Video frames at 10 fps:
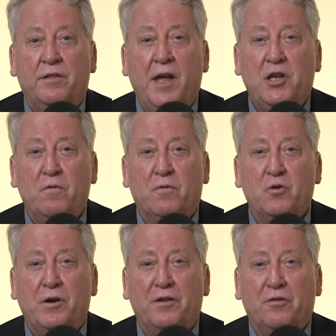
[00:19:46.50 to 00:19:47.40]
Thank you for
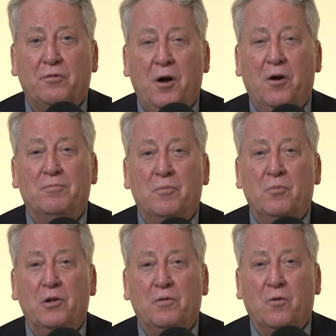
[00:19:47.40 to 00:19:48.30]
joining us as well.
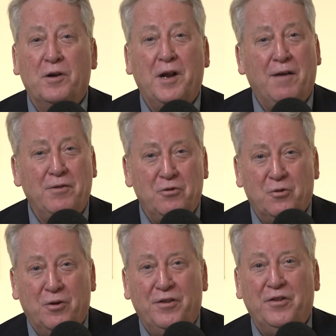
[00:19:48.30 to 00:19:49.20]
We look forward to having you
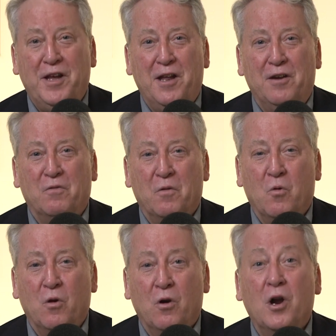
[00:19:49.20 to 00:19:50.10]
join us again for
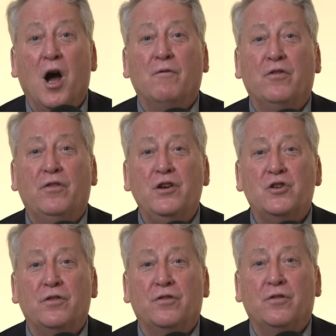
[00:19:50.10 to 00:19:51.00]
more
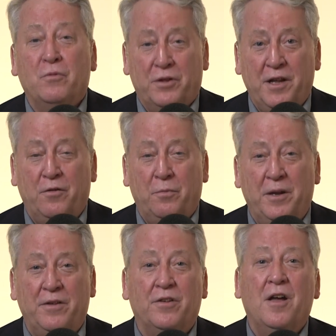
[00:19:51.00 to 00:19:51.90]
Conversations with
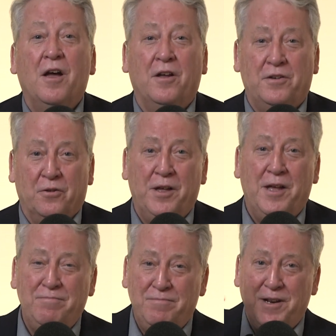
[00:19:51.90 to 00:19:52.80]
KidsPeace. Until
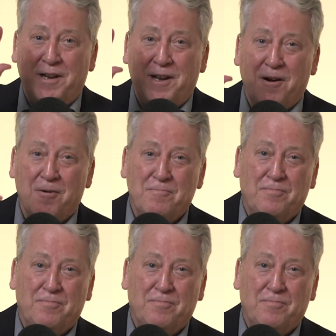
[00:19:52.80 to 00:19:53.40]
then, take care.